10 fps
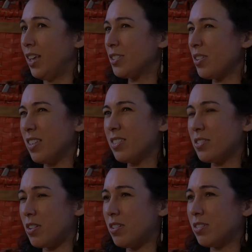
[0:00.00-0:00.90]
So I think
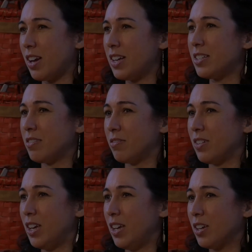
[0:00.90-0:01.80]
there's all kinds of
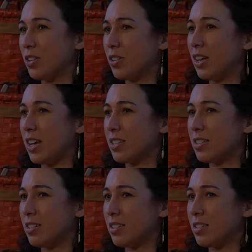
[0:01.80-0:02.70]
good
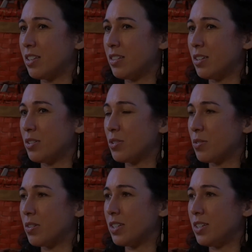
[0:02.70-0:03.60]
lessons that these
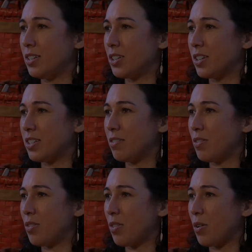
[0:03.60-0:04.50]
stories teach us,
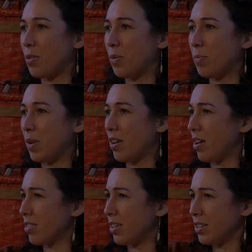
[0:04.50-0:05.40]
even though we might
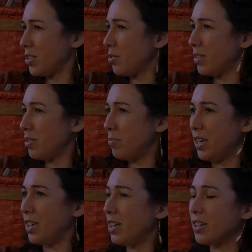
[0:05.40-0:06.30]
not think so at the
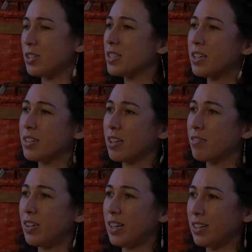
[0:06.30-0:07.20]
beginning. It just sounds like
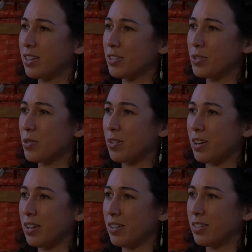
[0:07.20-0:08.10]
a funny little story.